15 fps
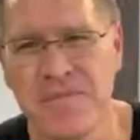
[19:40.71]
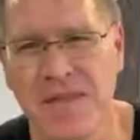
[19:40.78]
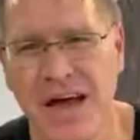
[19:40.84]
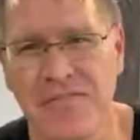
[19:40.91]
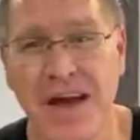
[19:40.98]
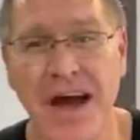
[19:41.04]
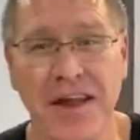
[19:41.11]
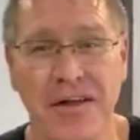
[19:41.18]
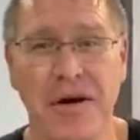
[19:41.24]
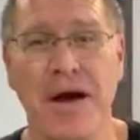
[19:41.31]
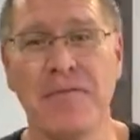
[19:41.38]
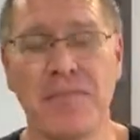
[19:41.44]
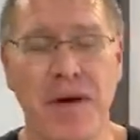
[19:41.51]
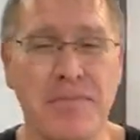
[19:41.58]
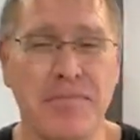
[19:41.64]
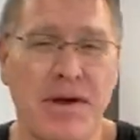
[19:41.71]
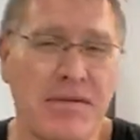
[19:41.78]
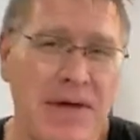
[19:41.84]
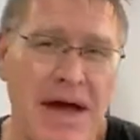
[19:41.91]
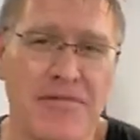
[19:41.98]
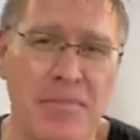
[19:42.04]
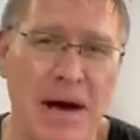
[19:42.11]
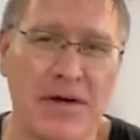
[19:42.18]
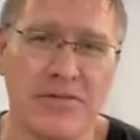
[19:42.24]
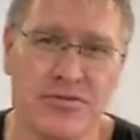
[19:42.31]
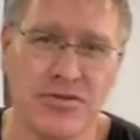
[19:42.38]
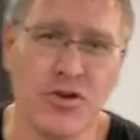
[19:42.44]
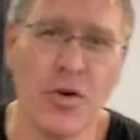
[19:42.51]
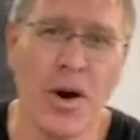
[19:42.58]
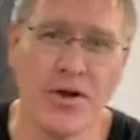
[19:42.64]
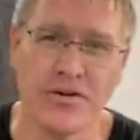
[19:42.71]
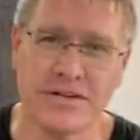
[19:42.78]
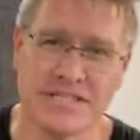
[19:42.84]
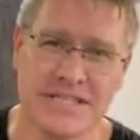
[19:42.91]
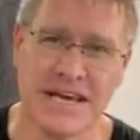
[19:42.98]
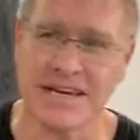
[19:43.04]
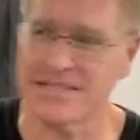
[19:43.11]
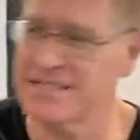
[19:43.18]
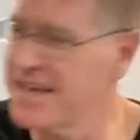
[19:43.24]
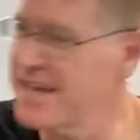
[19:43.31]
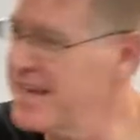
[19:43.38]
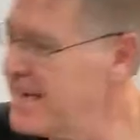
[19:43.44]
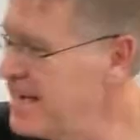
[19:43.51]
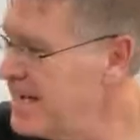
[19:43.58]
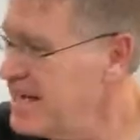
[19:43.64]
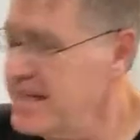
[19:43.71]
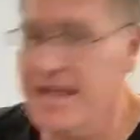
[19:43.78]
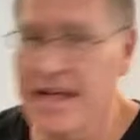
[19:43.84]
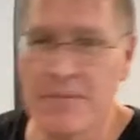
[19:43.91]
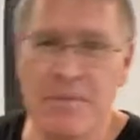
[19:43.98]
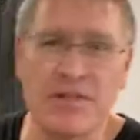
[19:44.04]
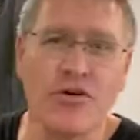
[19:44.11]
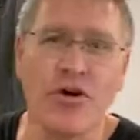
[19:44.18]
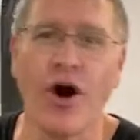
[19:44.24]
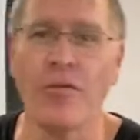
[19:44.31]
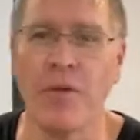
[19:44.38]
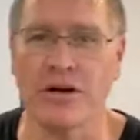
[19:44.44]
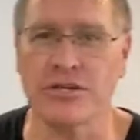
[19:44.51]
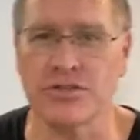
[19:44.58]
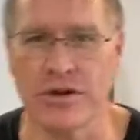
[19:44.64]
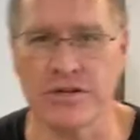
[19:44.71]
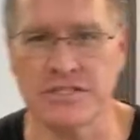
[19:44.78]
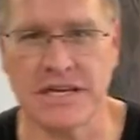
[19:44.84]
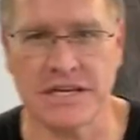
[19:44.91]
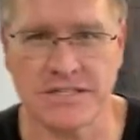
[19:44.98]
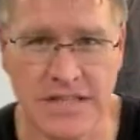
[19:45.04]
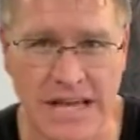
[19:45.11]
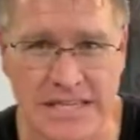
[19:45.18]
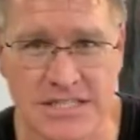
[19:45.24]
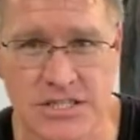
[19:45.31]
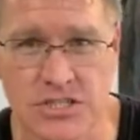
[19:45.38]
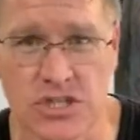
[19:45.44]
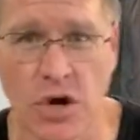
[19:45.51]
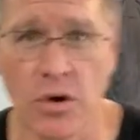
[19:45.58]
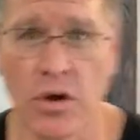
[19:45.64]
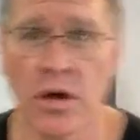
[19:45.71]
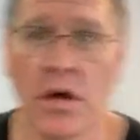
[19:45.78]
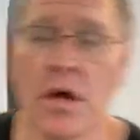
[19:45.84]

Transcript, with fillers: I've got, a, I probably have about two hundred sticks, but they're all martial arts sticks, so that's the joke.